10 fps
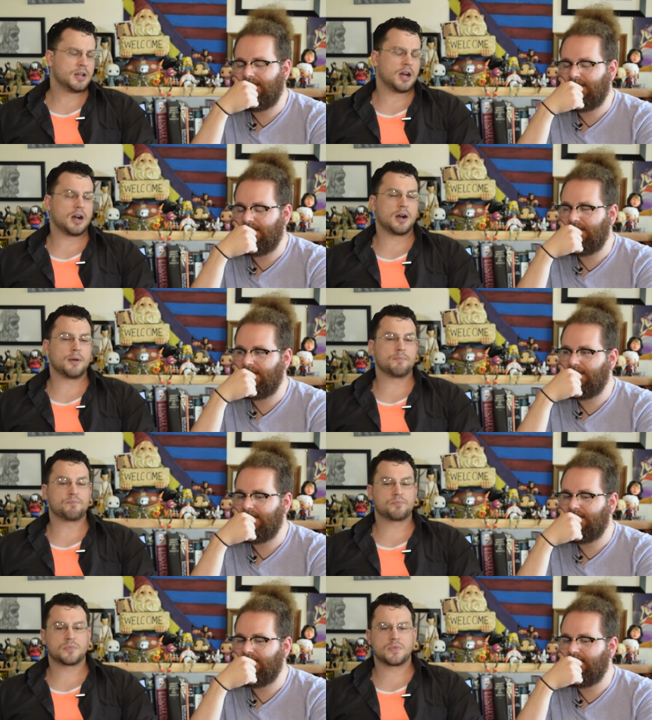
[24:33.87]

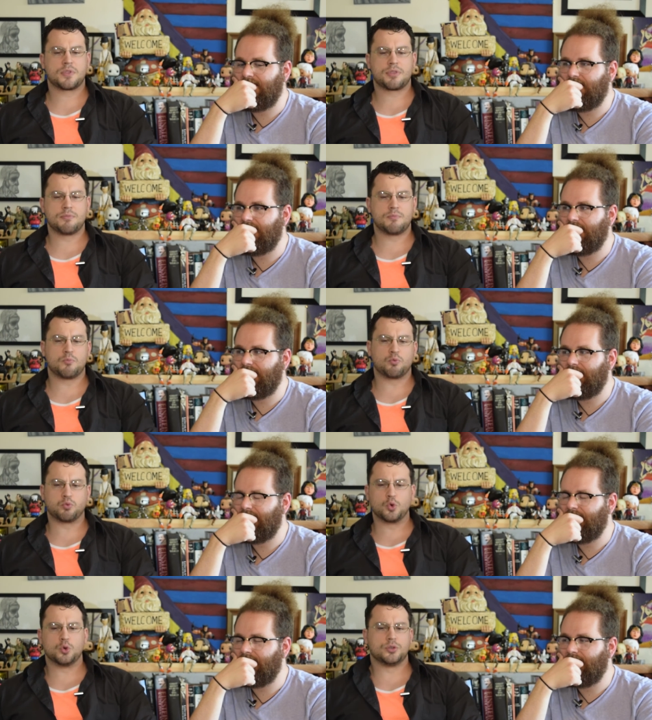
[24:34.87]
Speaker 1: Um,
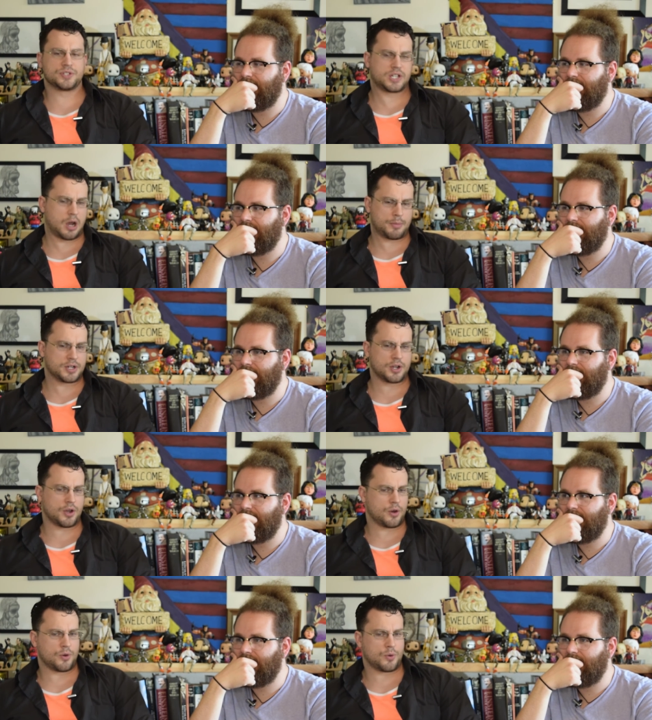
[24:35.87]
rules come and
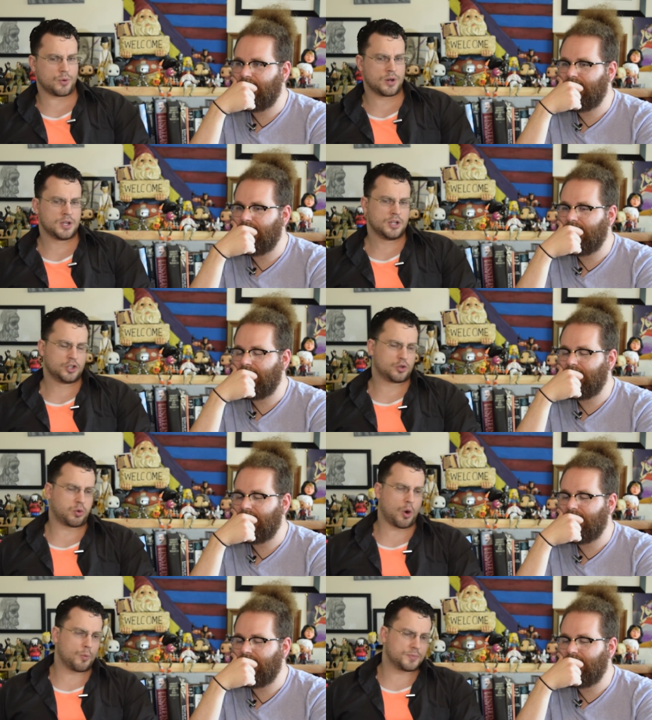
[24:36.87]
go.
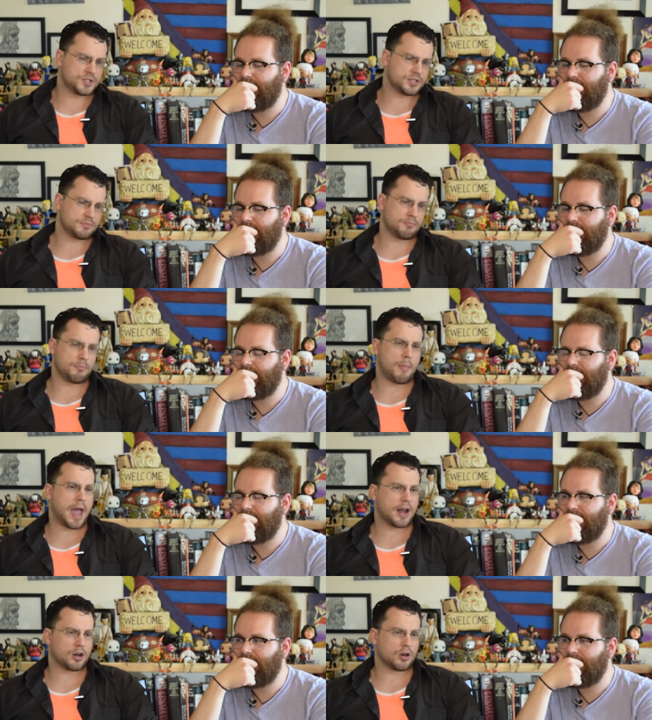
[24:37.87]
Tropes
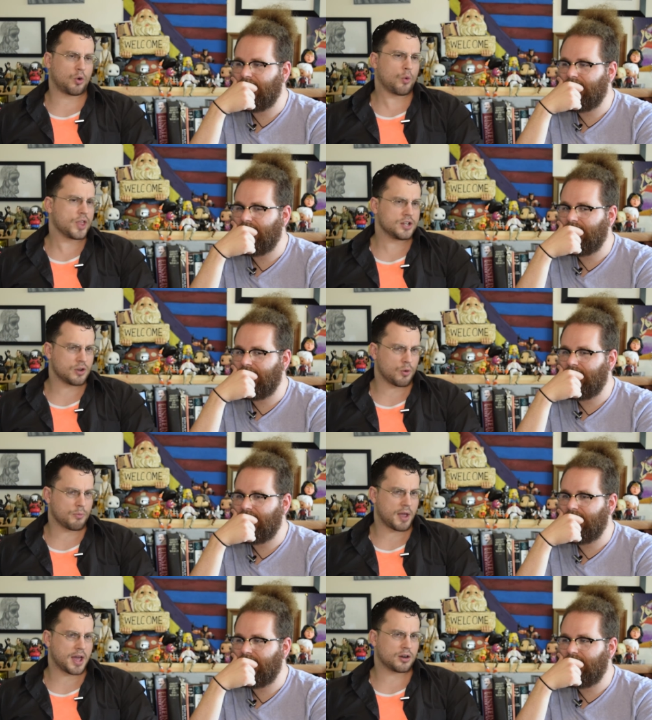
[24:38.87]
matter or they
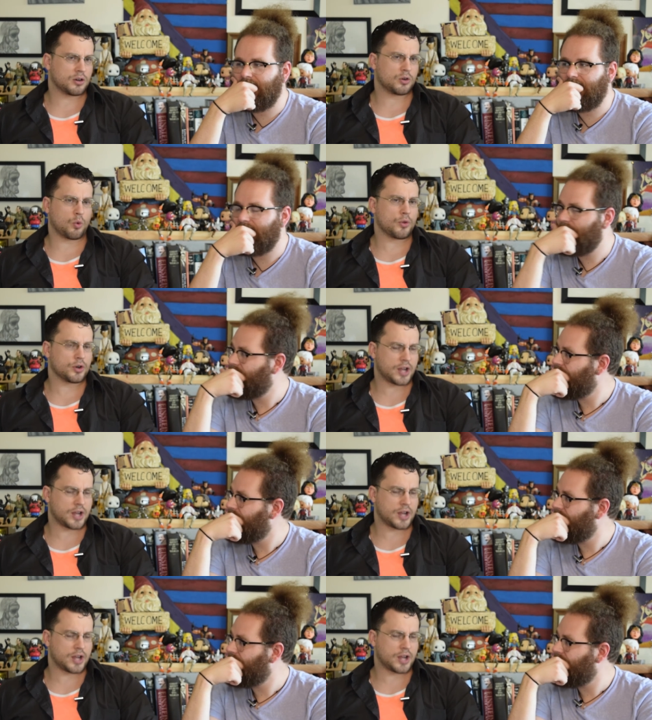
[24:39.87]
don't matter or they're